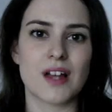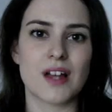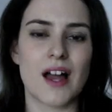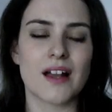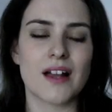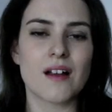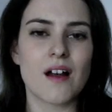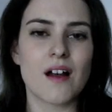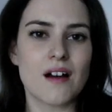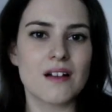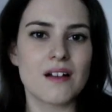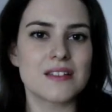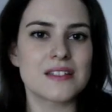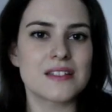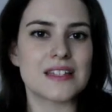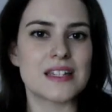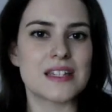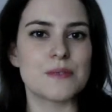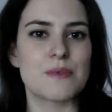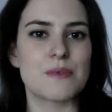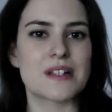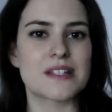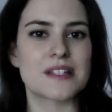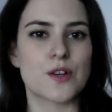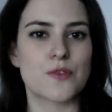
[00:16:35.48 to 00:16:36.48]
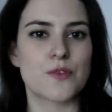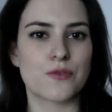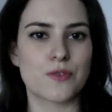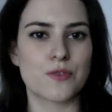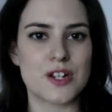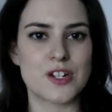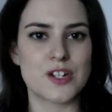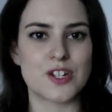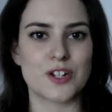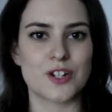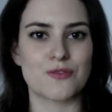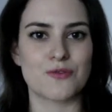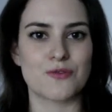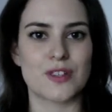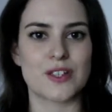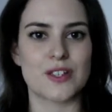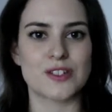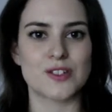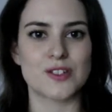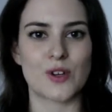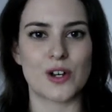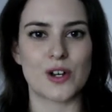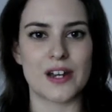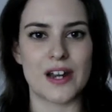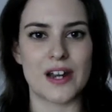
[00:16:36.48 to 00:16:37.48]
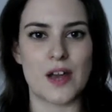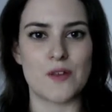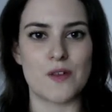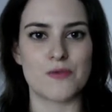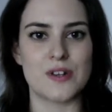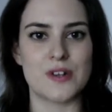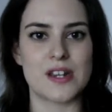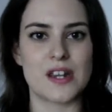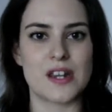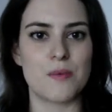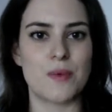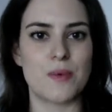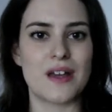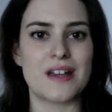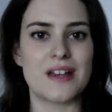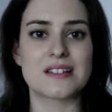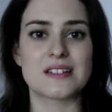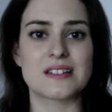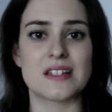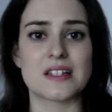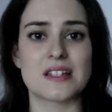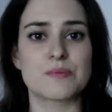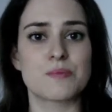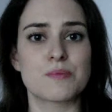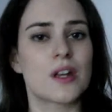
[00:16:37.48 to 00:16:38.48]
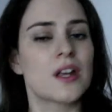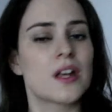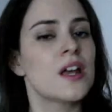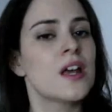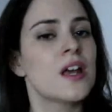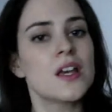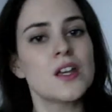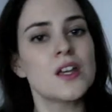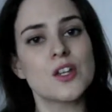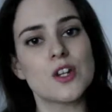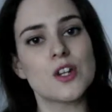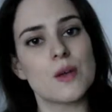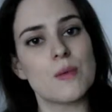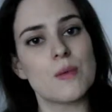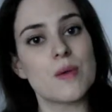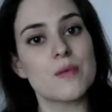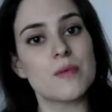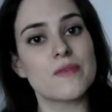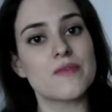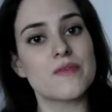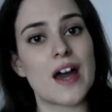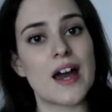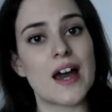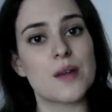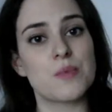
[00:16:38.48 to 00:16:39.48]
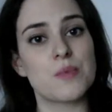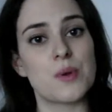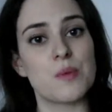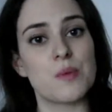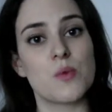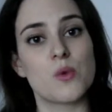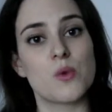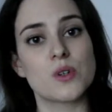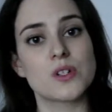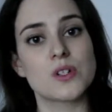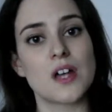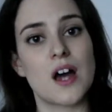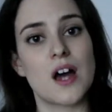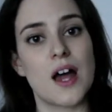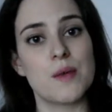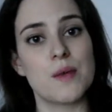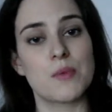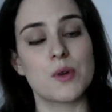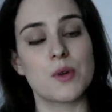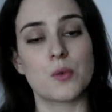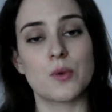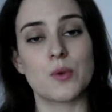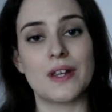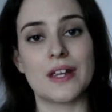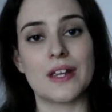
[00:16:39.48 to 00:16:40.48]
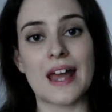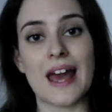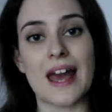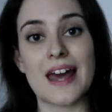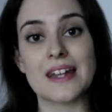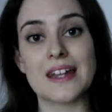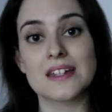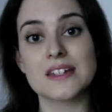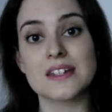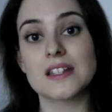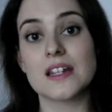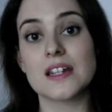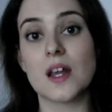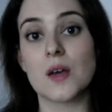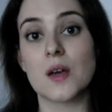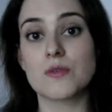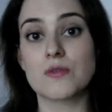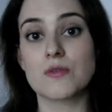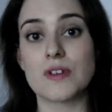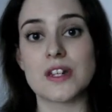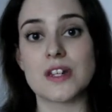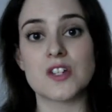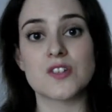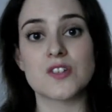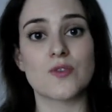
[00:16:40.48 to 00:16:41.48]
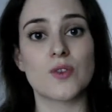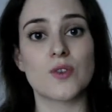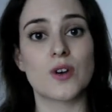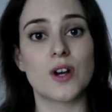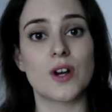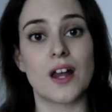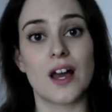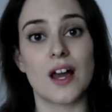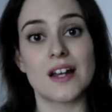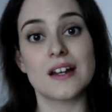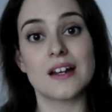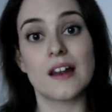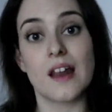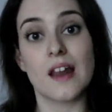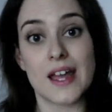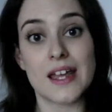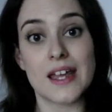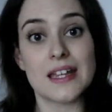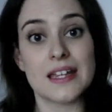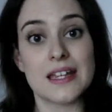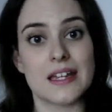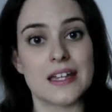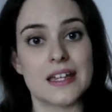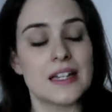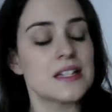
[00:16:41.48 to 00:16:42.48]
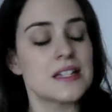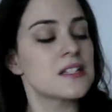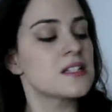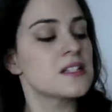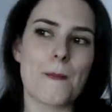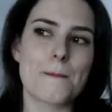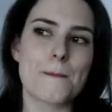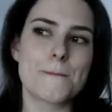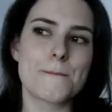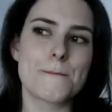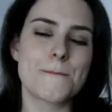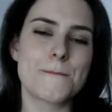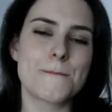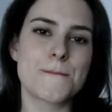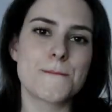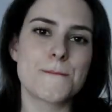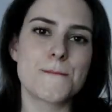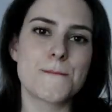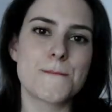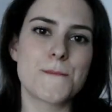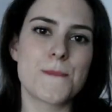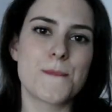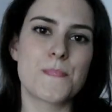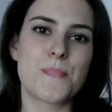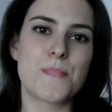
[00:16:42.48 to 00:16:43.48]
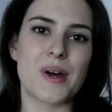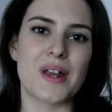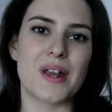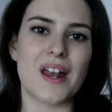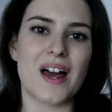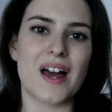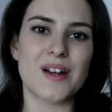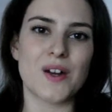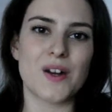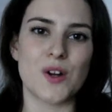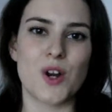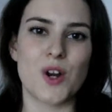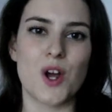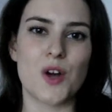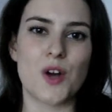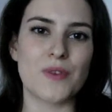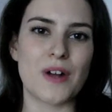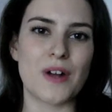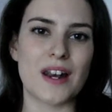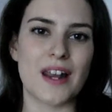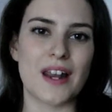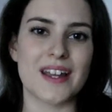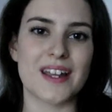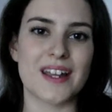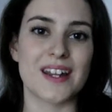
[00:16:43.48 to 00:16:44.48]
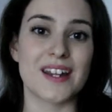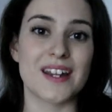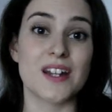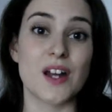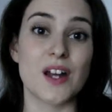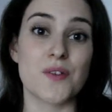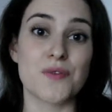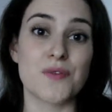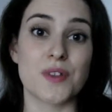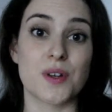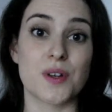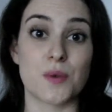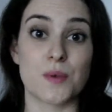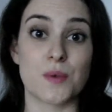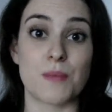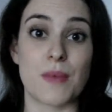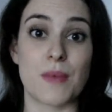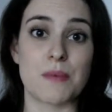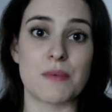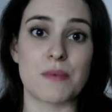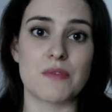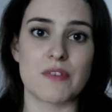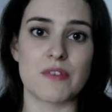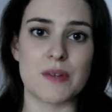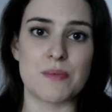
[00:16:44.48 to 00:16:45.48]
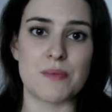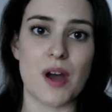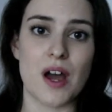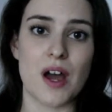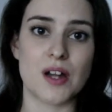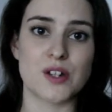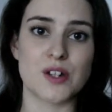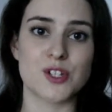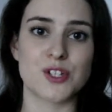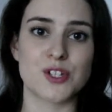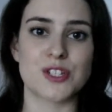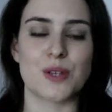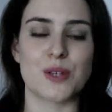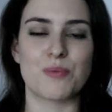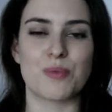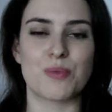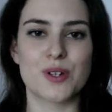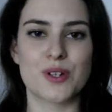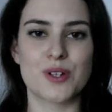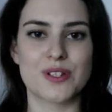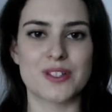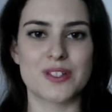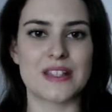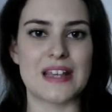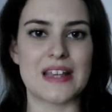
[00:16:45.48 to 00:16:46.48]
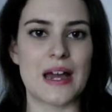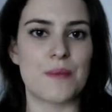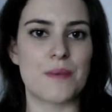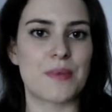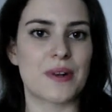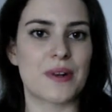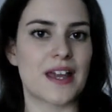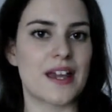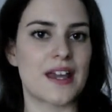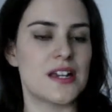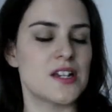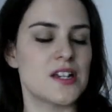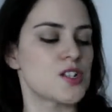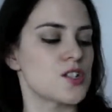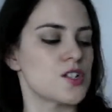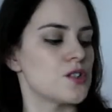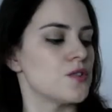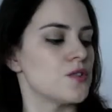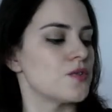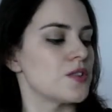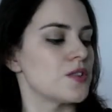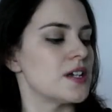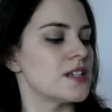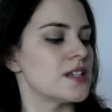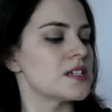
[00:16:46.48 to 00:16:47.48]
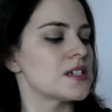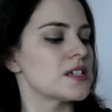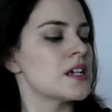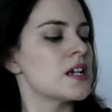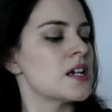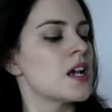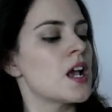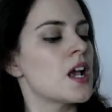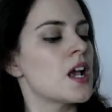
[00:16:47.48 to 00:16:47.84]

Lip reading: I can't see myself reaching for this on an everyday basis, but, you know, maybe if I had a bit more time at a weekend, then I would reach for it. I'd like it, but I don't know if I like it enough that it would make me repurchase it because of the application of it.